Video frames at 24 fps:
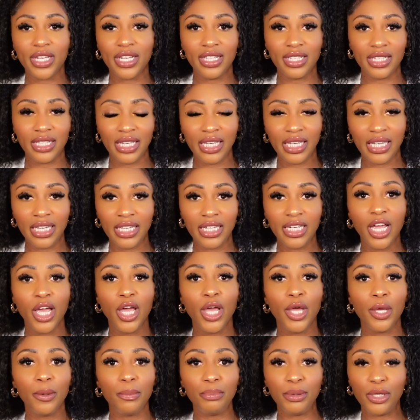clean,
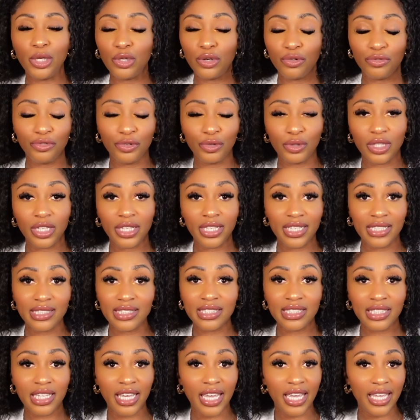beautiful looking
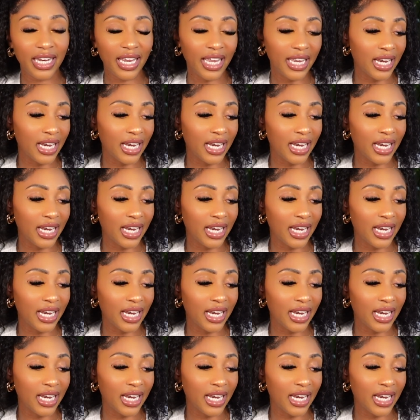skin.